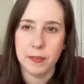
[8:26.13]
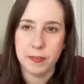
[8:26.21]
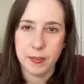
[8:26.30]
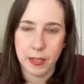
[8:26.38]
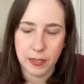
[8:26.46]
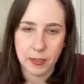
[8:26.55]

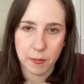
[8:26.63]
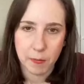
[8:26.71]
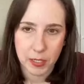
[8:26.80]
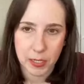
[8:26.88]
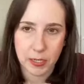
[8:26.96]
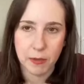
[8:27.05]
Senate
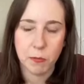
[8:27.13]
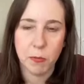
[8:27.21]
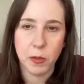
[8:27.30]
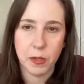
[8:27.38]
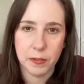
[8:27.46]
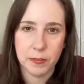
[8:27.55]
committee
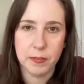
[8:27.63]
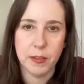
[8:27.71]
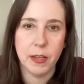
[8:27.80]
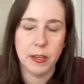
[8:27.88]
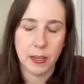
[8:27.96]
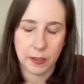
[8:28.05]
was
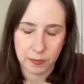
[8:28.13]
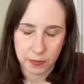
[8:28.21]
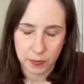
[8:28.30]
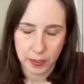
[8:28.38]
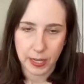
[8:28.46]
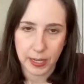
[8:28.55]

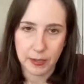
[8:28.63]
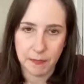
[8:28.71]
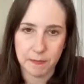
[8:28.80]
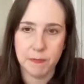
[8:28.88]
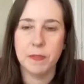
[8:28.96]
yesterday.